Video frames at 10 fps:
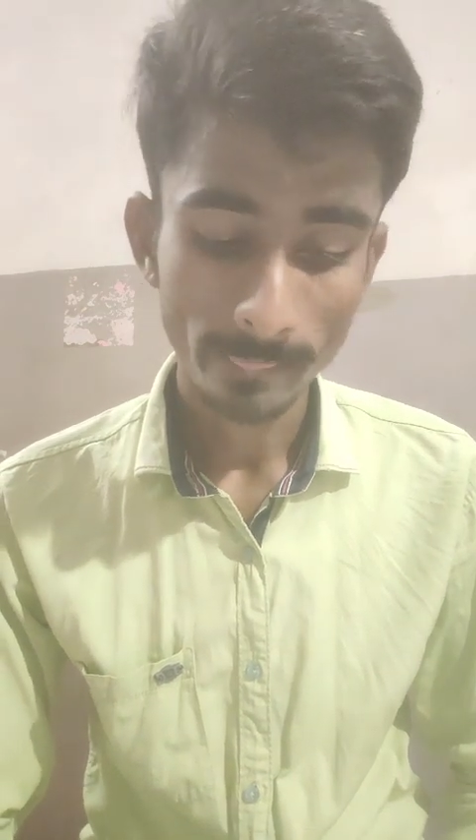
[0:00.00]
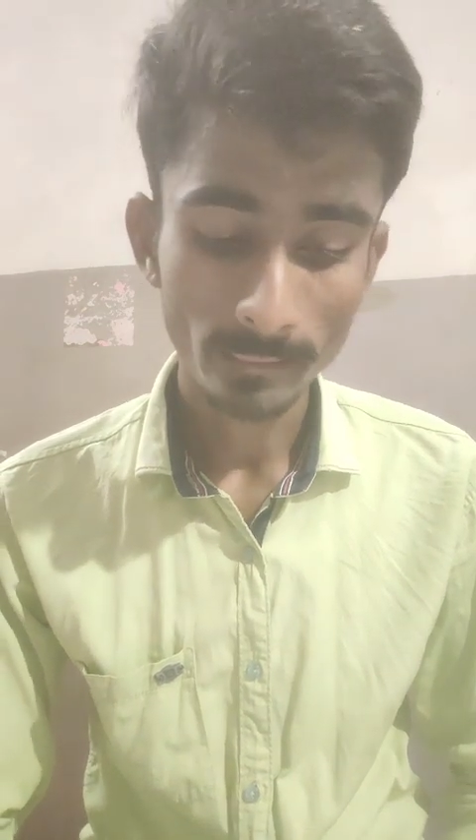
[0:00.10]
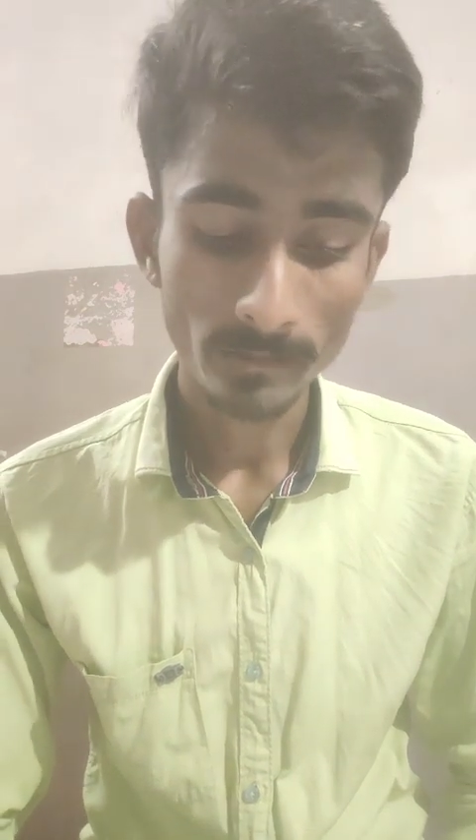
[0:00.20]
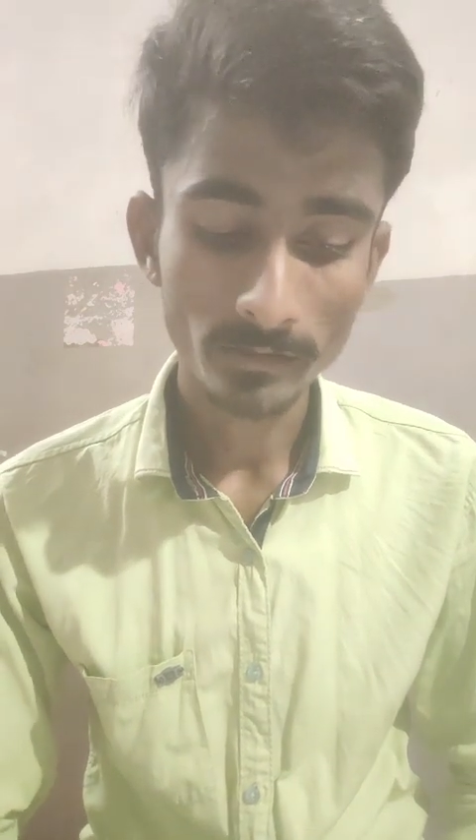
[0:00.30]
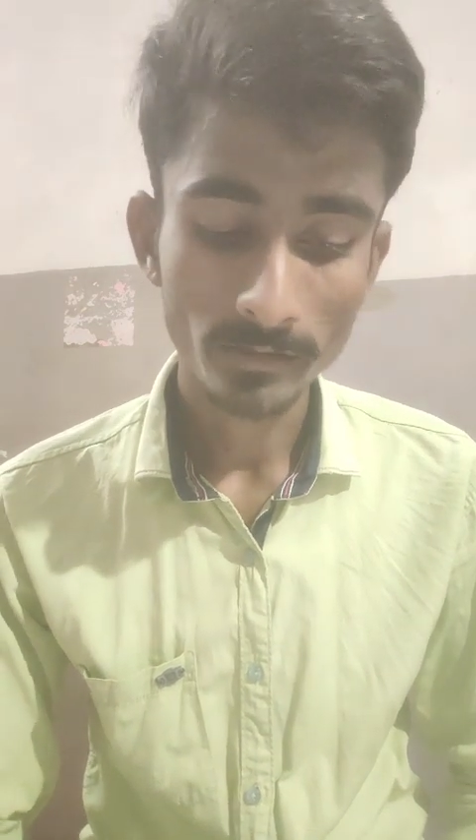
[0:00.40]

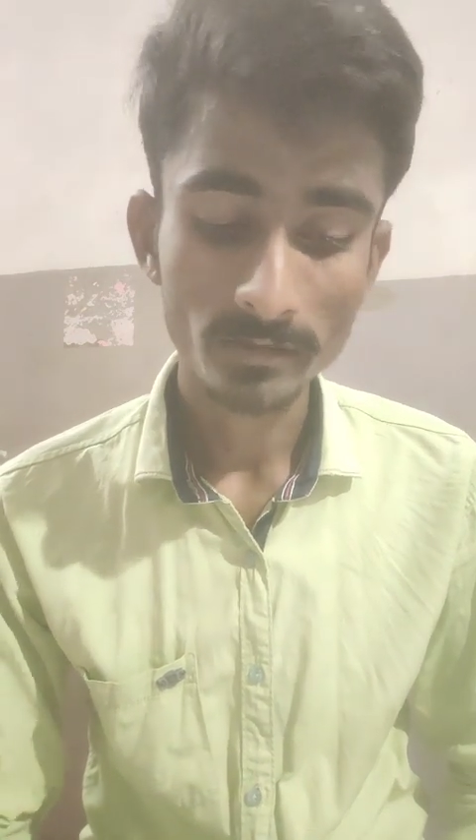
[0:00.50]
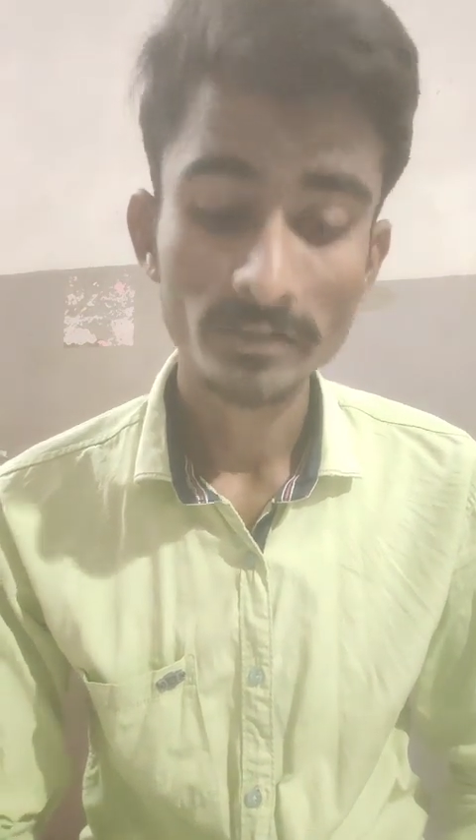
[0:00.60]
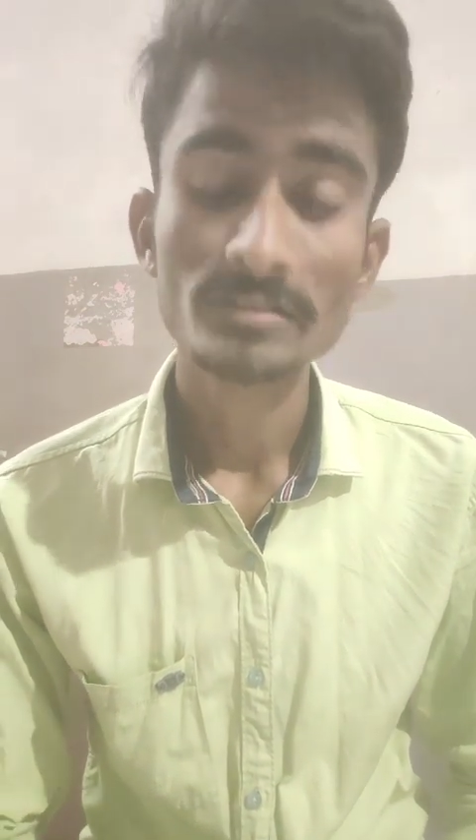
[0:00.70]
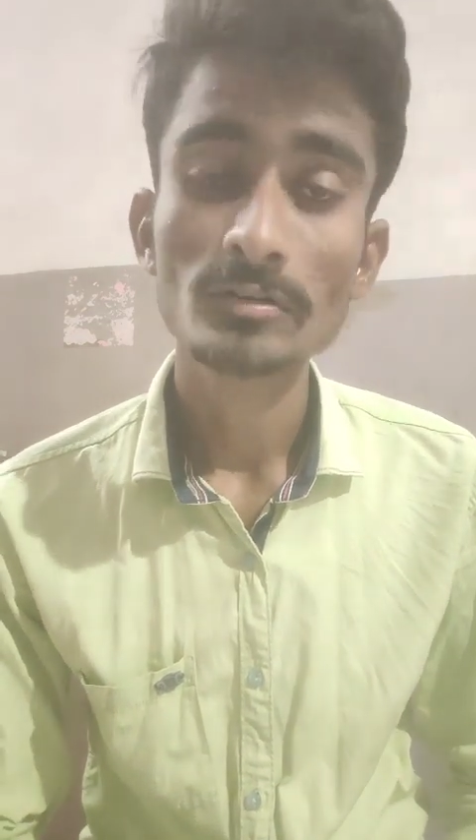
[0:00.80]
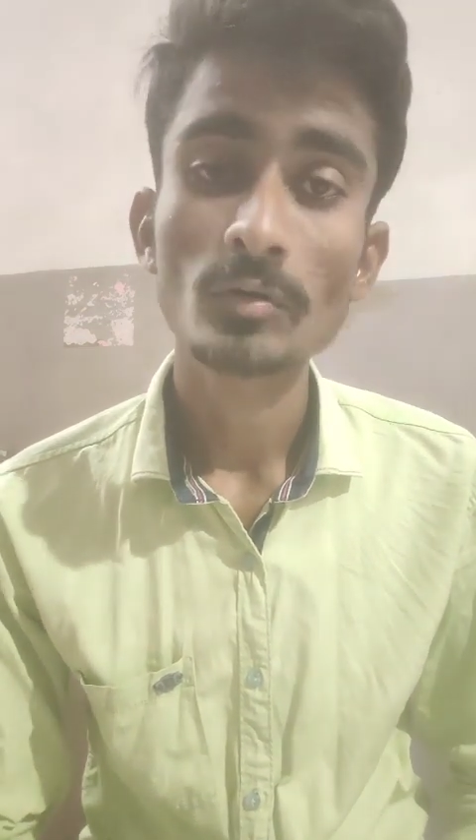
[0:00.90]
the drug
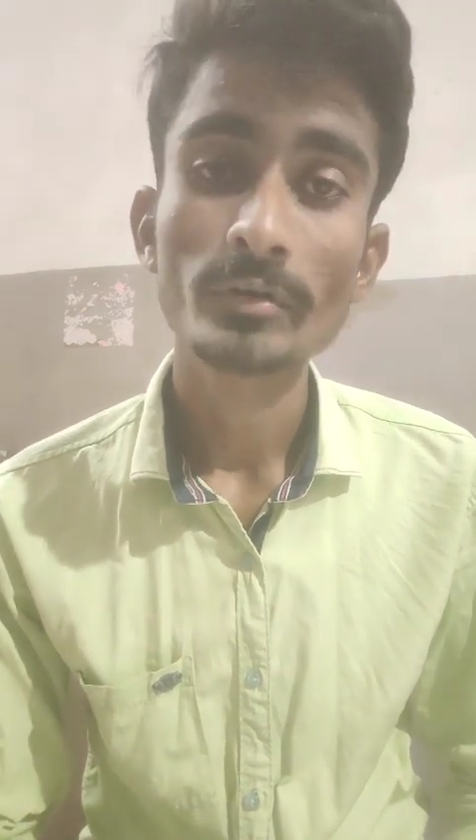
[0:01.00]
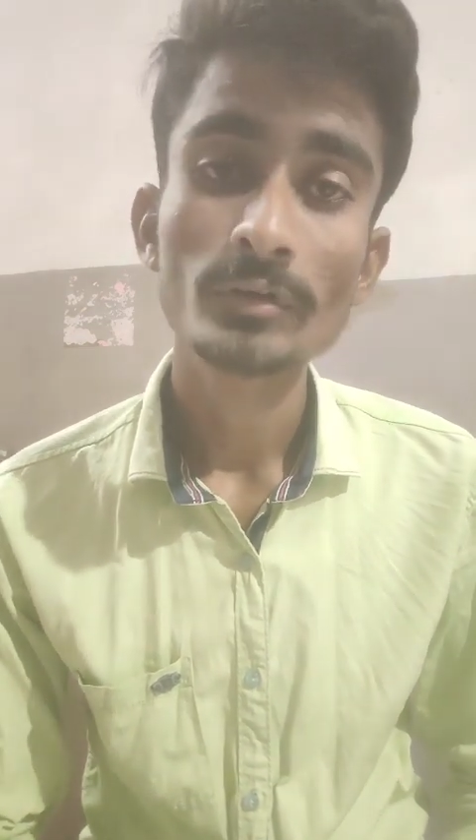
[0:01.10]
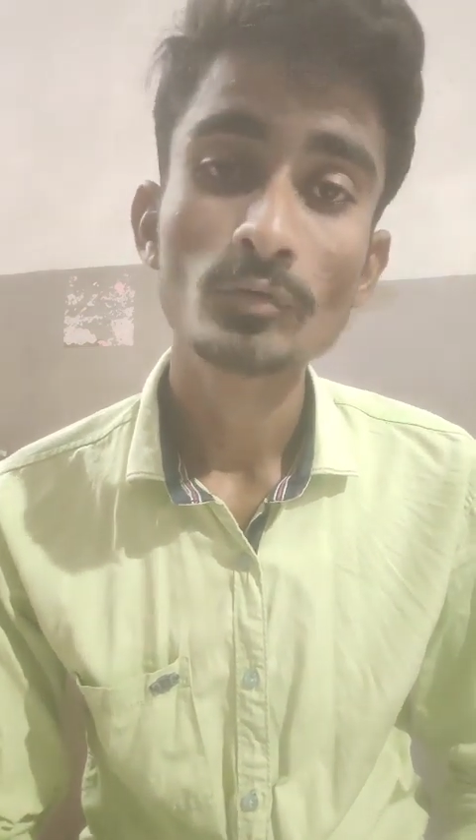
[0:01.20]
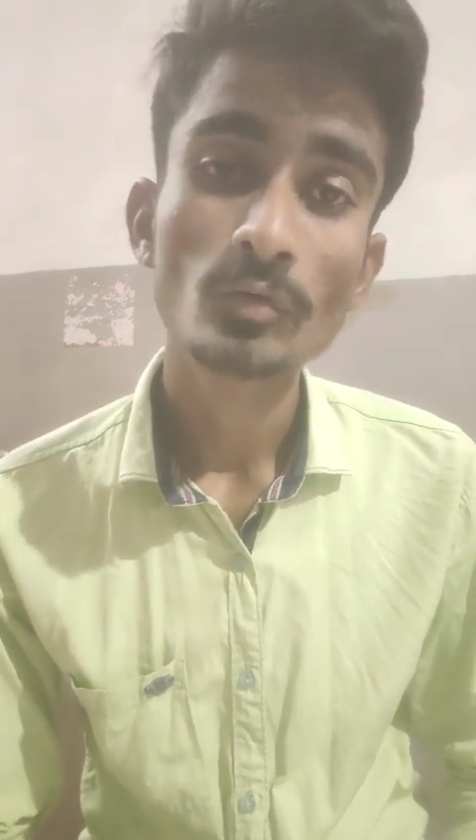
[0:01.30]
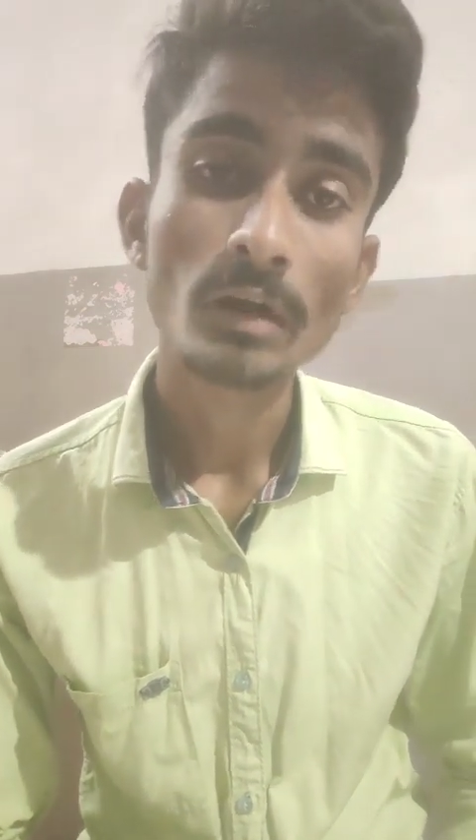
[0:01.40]

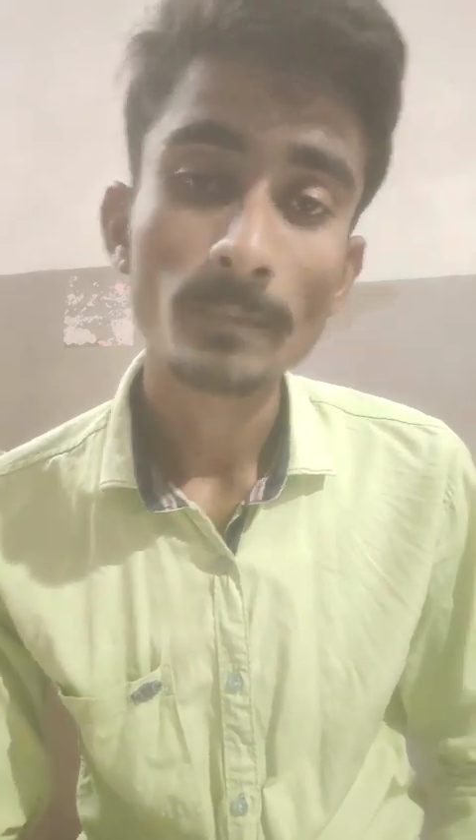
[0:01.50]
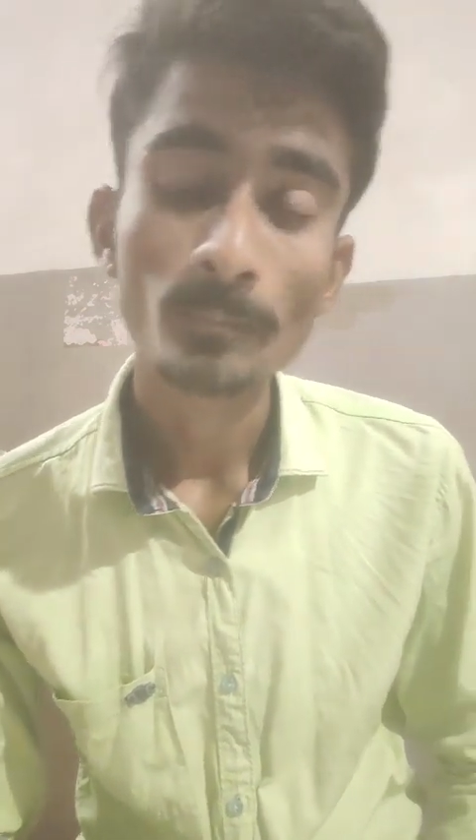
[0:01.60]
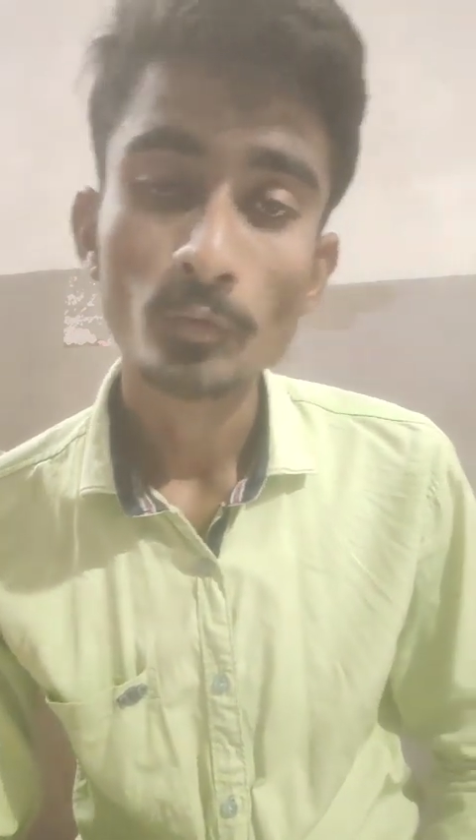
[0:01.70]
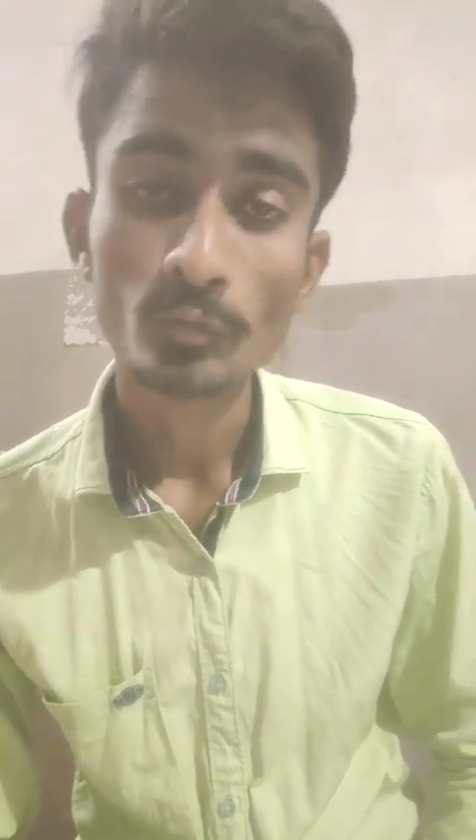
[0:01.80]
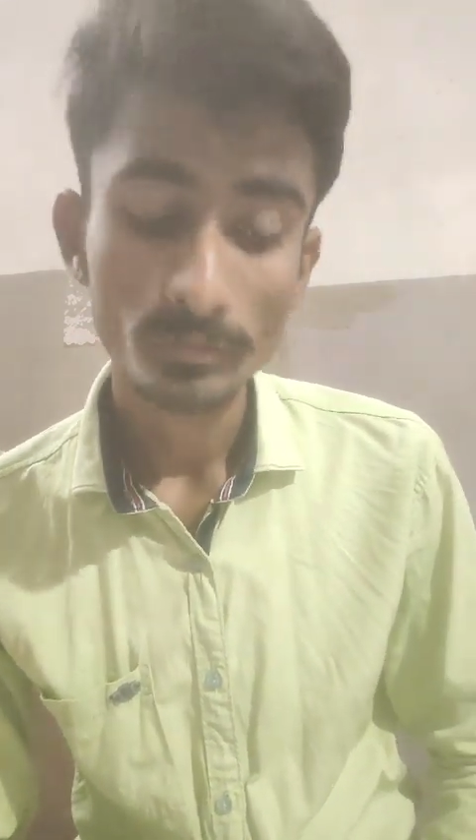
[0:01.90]
discovery to
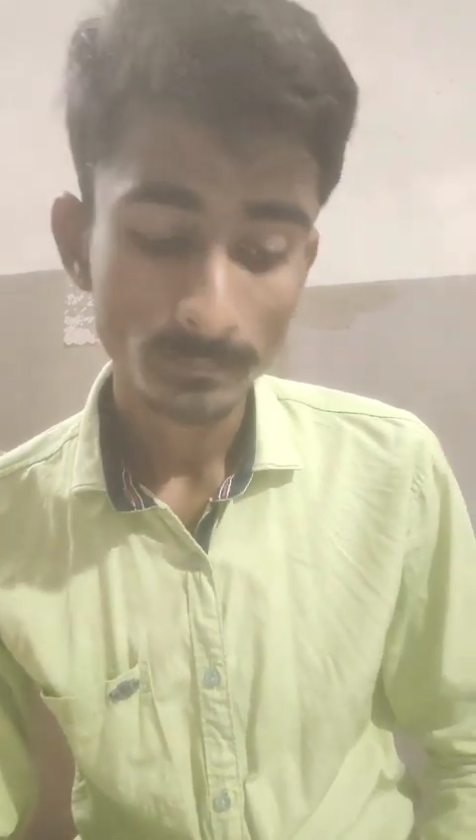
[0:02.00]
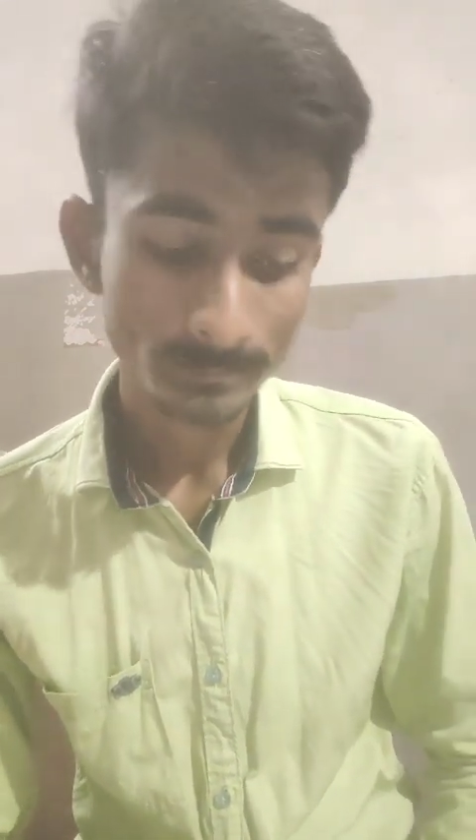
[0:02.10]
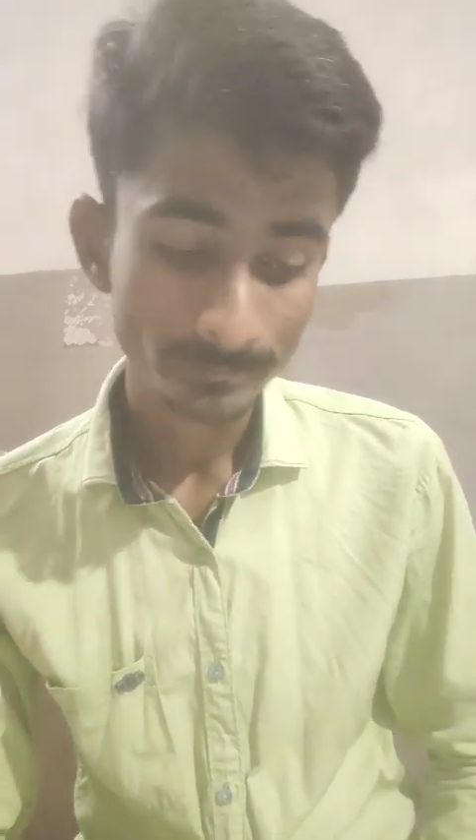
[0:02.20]
approved